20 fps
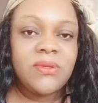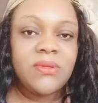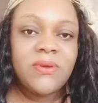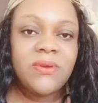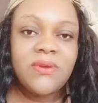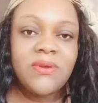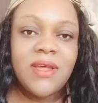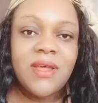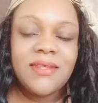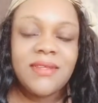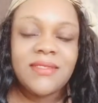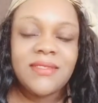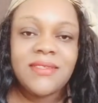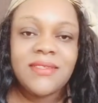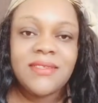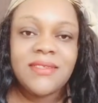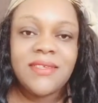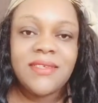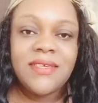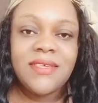Alright?
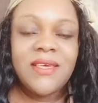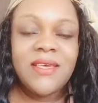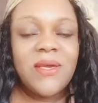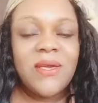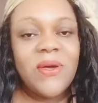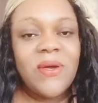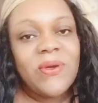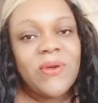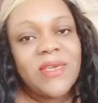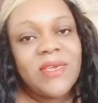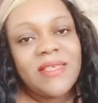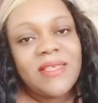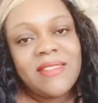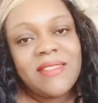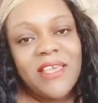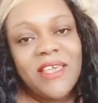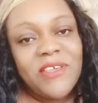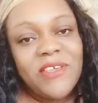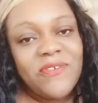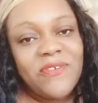Okay,
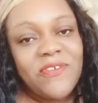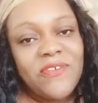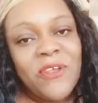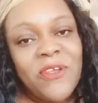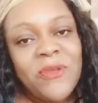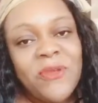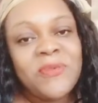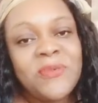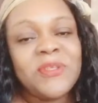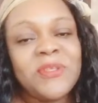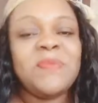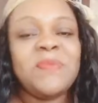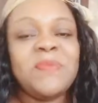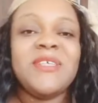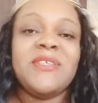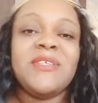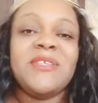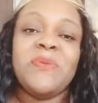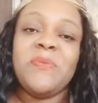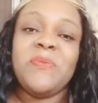thank you very much.
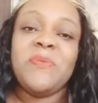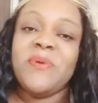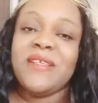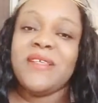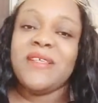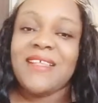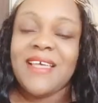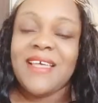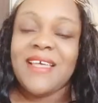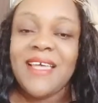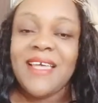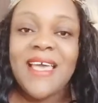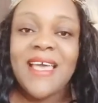Please don't bother.